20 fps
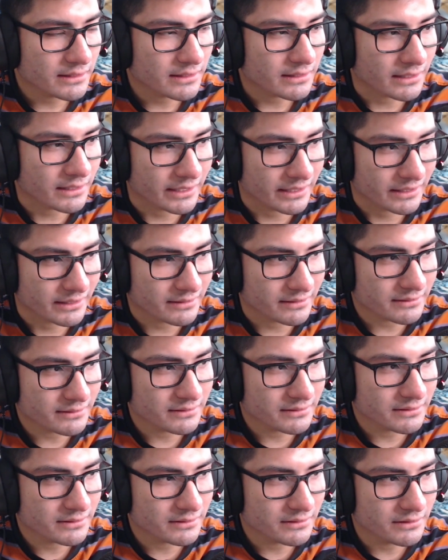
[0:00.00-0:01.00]
Like
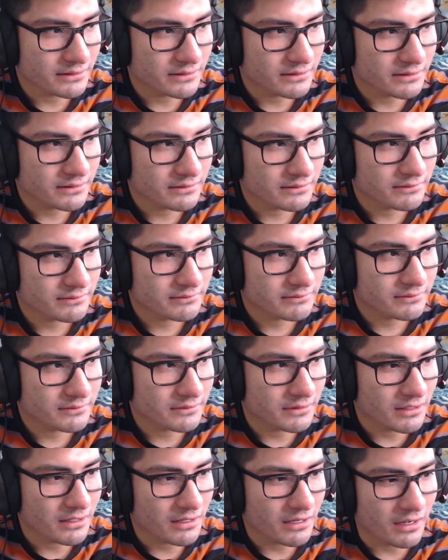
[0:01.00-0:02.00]

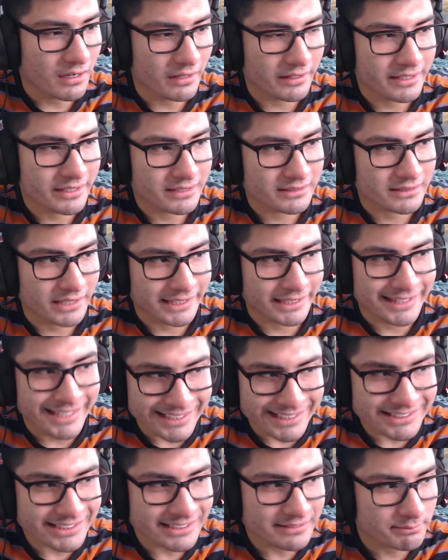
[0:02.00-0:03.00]
on his like
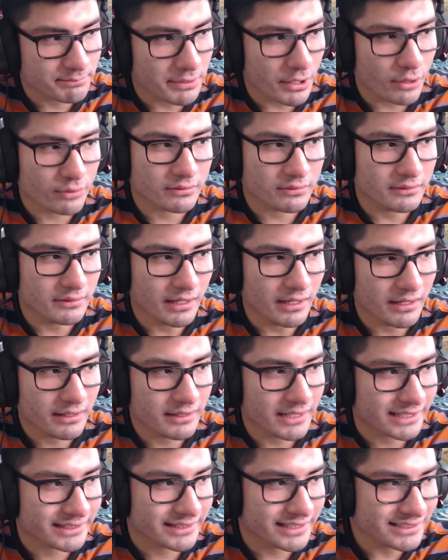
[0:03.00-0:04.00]
this bro,
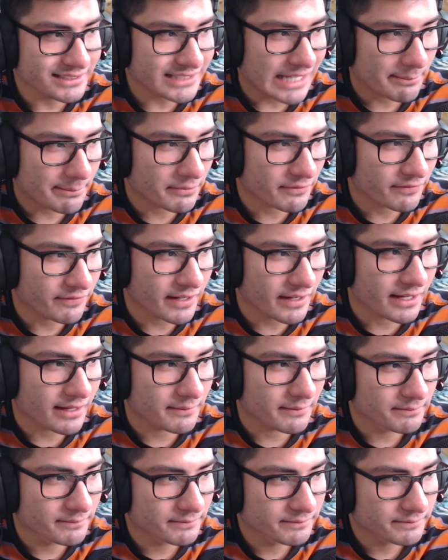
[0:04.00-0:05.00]
like this type of vibe.